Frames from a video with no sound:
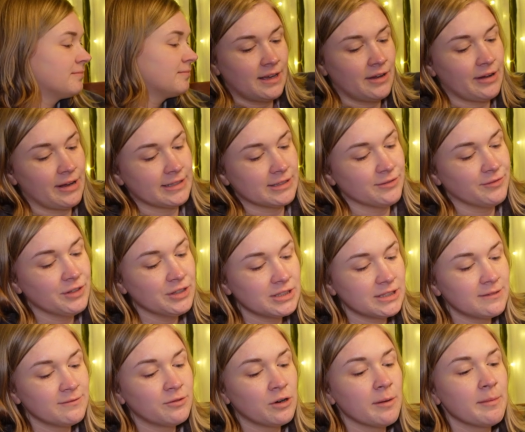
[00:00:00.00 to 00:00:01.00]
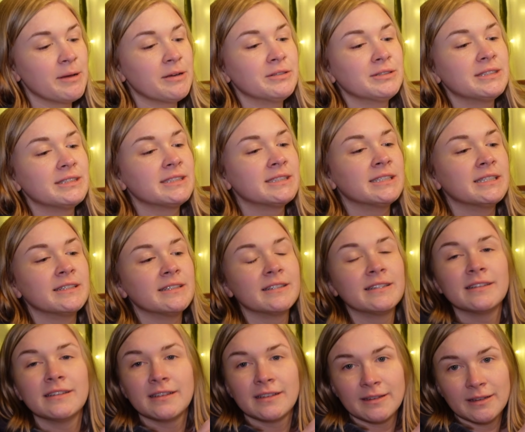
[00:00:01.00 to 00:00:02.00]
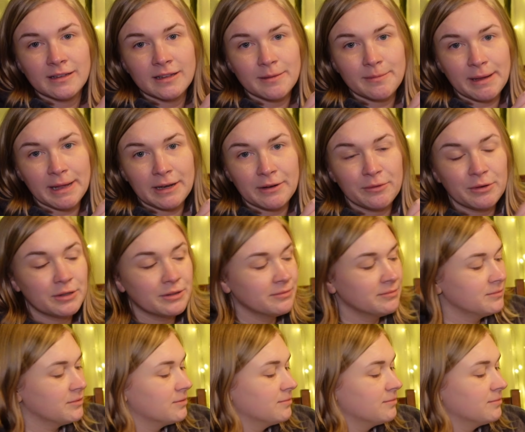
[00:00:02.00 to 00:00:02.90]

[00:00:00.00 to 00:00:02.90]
Okay, so first and foremost, the manual.